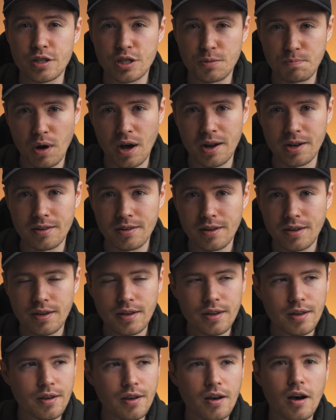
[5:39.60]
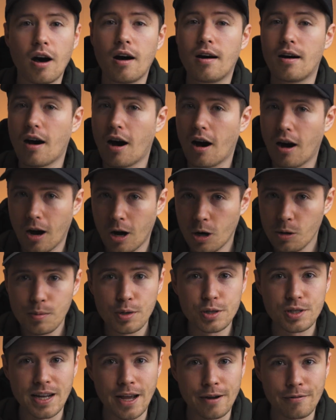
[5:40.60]
the spot.
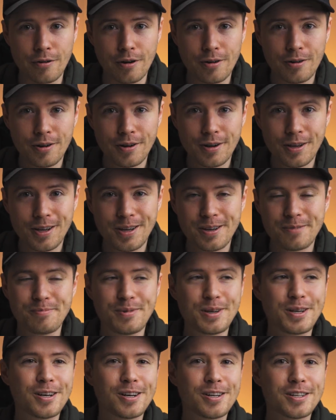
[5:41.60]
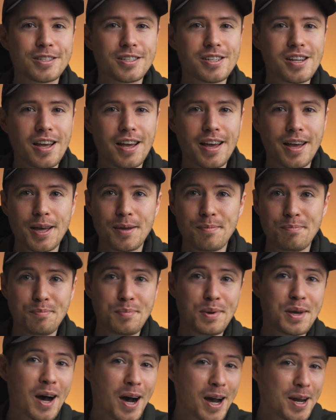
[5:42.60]
Almost never, because
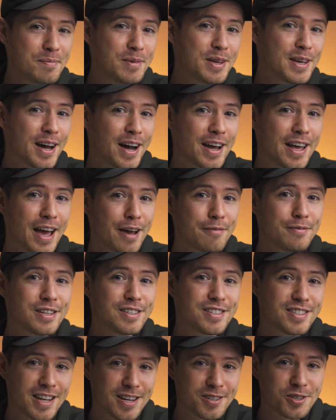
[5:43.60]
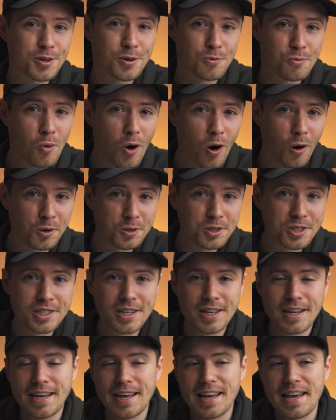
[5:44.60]
behind me I have these textured walls,
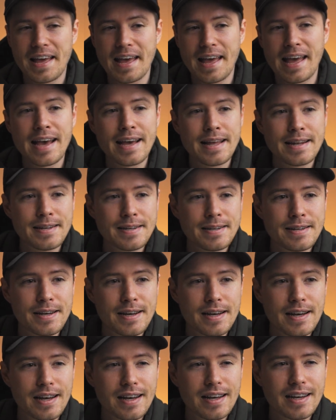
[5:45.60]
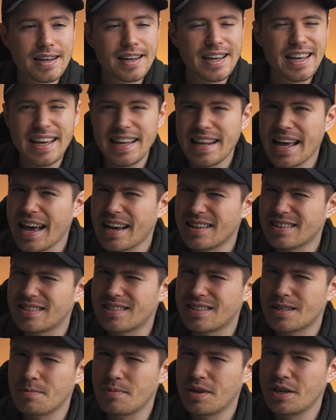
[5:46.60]
and it had
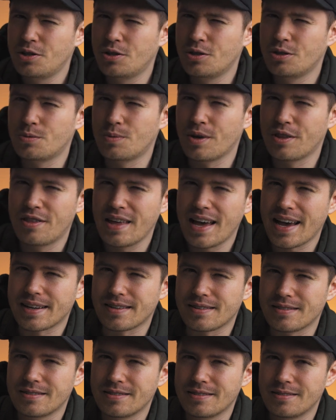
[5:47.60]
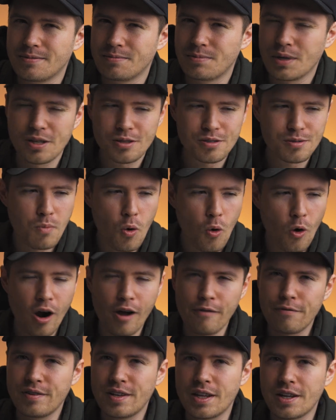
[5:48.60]
some issues with that, because more often